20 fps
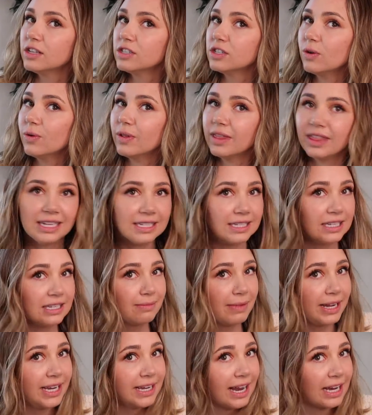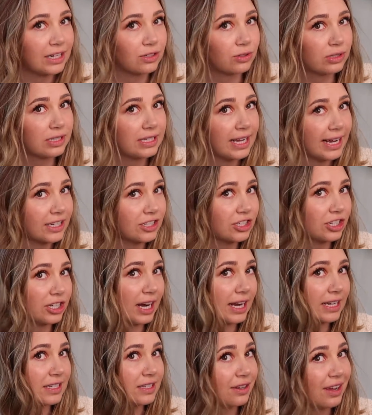So this is my natural
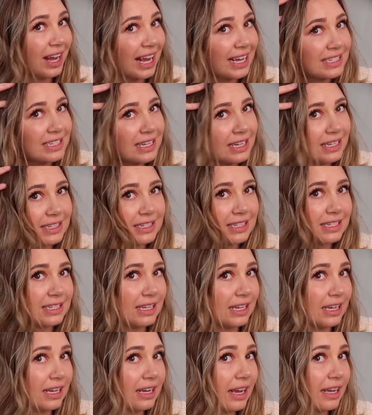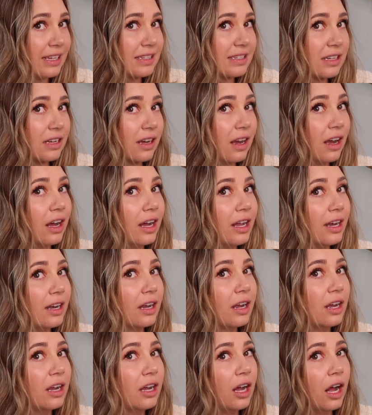texture. As you guys can see, it's
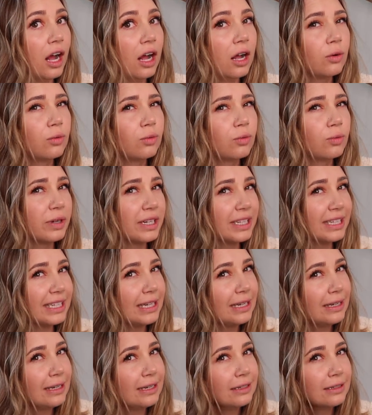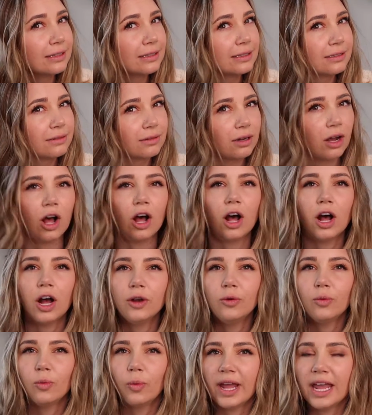got a really
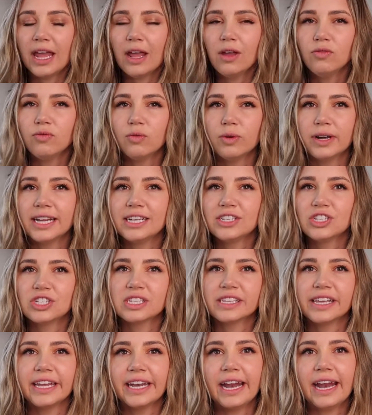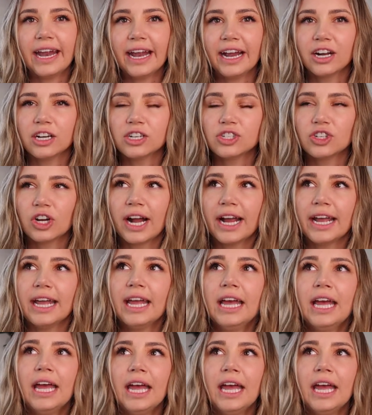odd wave when I just let it air dry.